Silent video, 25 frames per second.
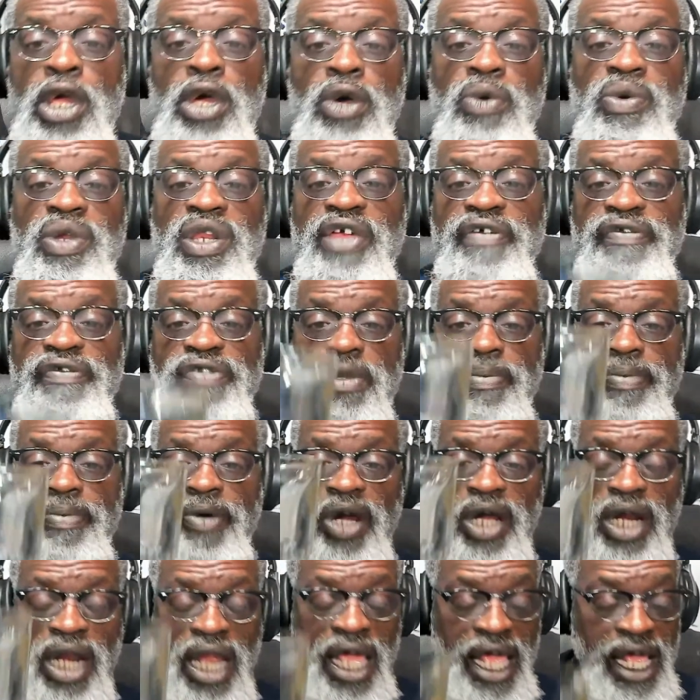We lift up our
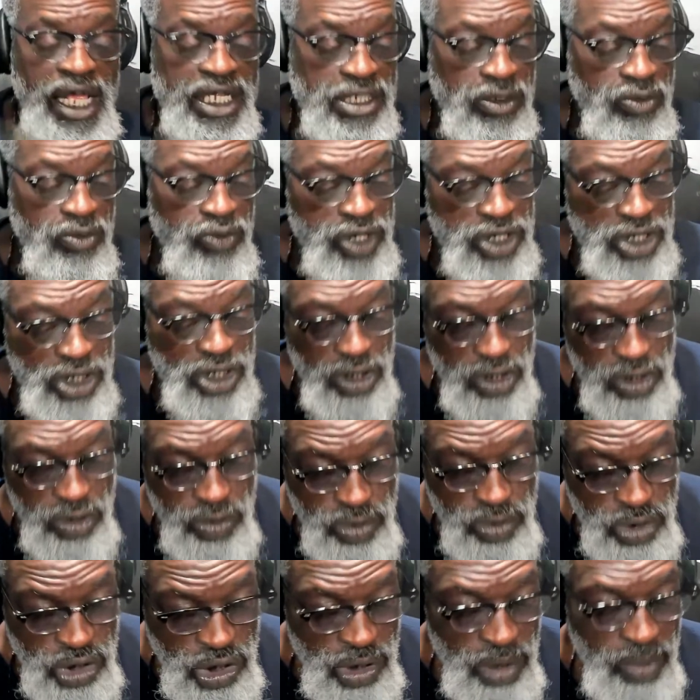glass and we
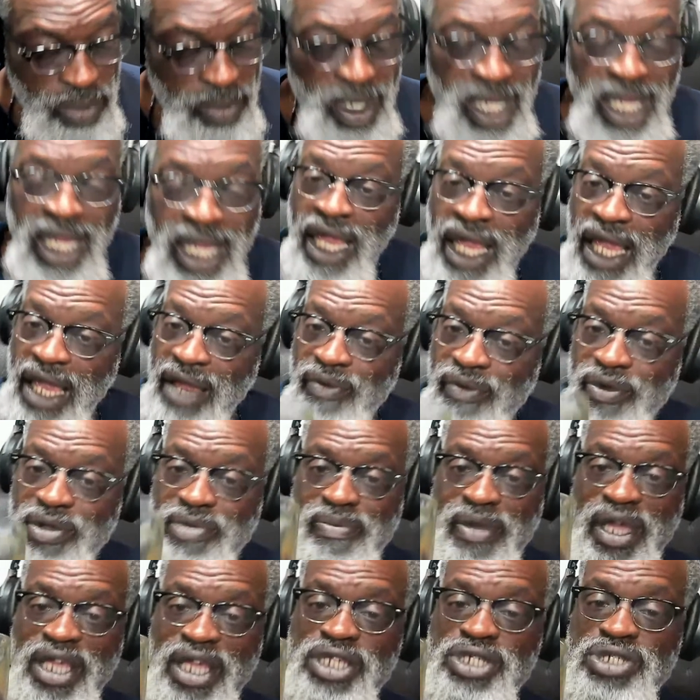salute them, and we
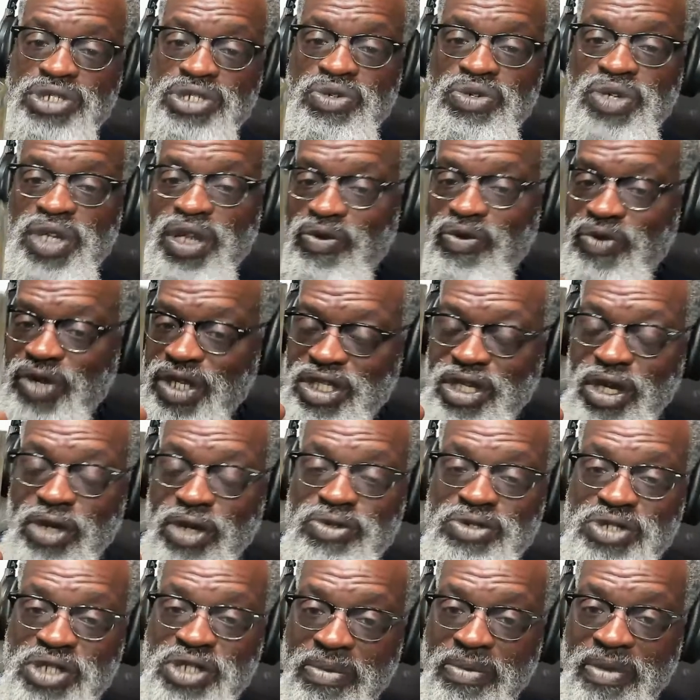make sure that we
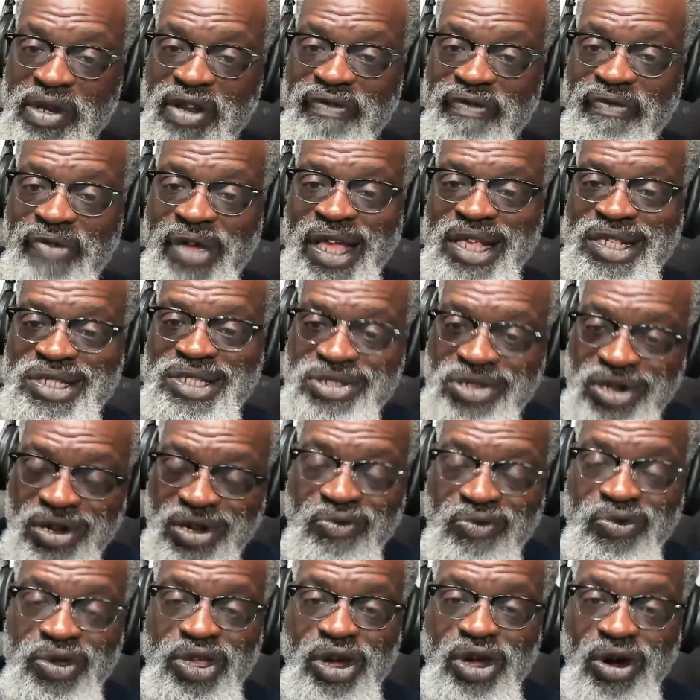toast them in advance so
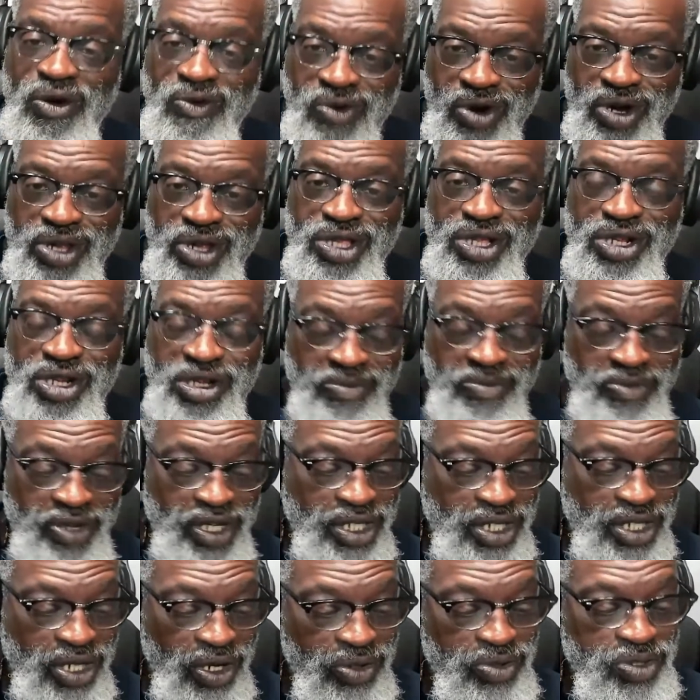that we are worthy to be
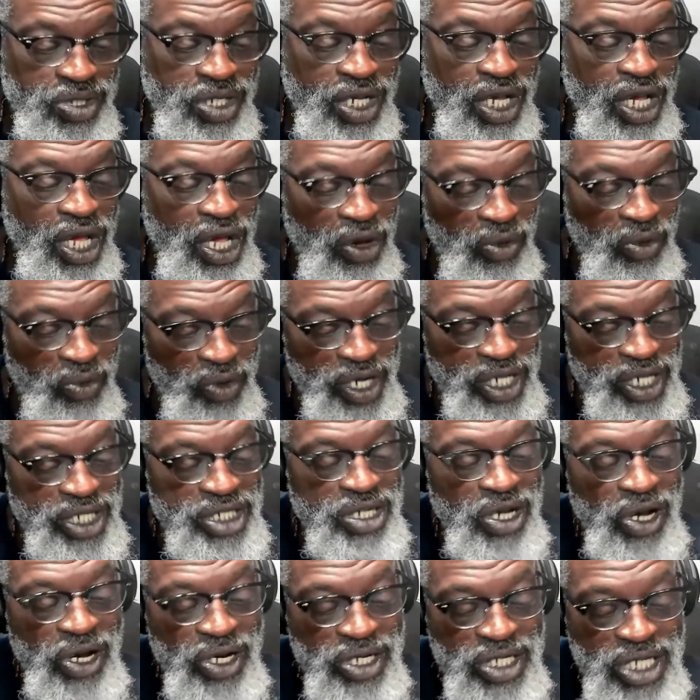toast when it's
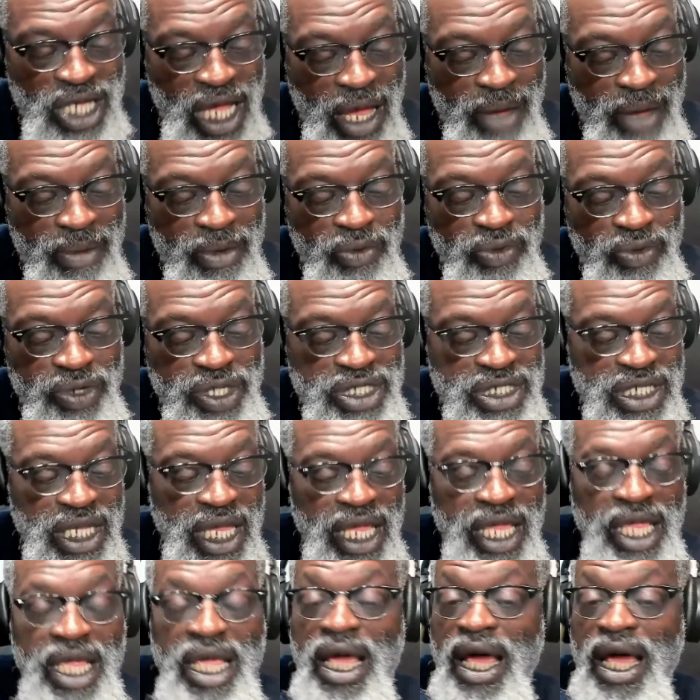our time, and we
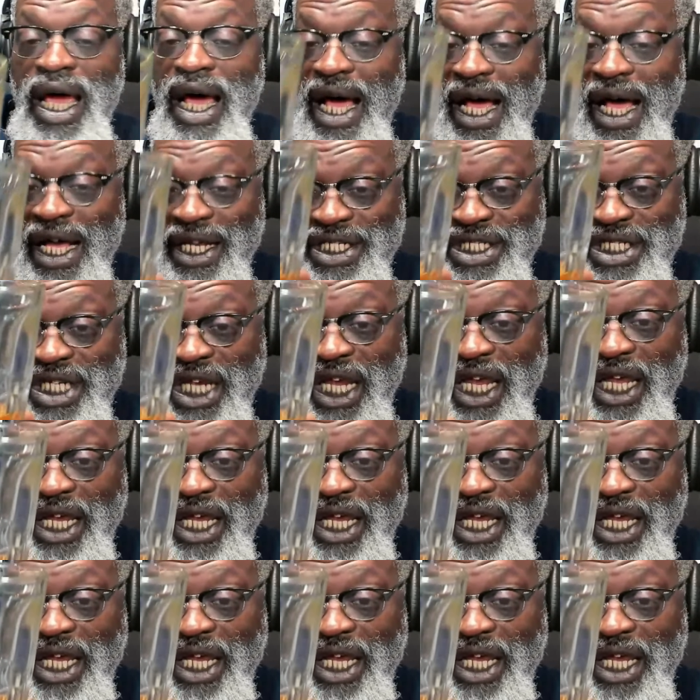say, Ashe.